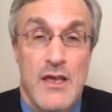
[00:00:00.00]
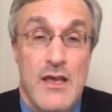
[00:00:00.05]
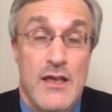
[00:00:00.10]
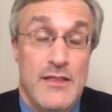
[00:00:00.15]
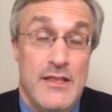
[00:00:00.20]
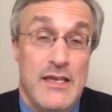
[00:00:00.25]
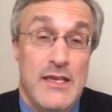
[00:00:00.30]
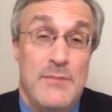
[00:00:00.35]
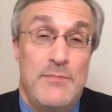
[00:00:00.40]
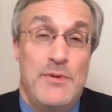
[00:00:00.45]

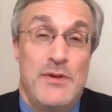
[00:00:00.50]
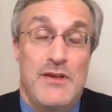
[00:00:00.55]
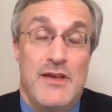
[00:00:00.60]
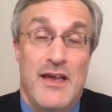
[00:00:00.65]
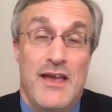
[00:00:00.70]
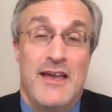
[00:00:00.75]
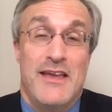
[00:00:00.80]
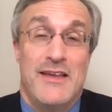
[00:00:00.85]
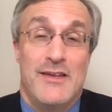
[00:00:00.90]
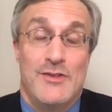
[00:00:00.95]
The
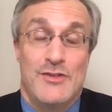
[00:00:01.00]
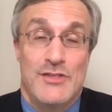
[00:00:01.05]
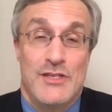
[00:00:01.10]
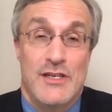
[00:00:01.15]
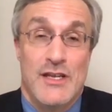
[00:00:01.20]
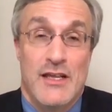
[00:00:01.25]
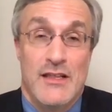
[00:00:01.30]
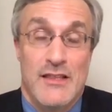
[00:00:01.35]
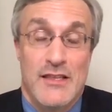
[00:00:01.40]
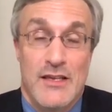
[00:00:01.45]
EPA,
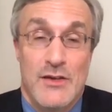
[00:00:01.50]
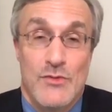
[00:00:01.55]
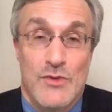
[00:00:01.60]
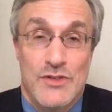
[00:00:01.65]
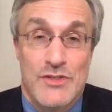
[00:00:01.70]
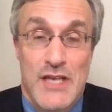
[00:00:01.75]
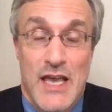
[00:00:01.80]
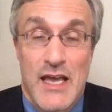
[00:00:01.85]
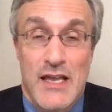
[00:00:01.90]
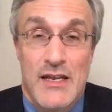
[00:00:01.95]
incidentally,
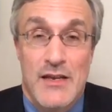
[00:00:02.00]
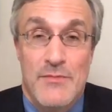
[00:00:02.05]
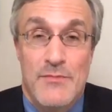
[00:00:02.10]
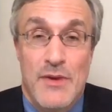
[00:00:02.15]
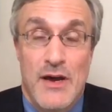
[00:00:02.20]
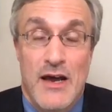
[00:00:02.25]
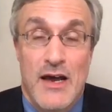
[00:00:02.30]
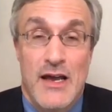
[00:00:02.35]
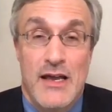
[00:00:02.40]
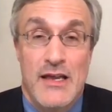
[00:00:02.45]
was headed
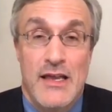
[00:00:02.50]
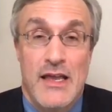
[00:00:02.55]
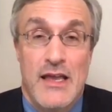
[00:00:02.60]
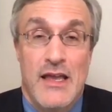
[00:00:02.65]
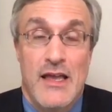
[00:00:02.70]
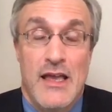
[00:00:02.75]
by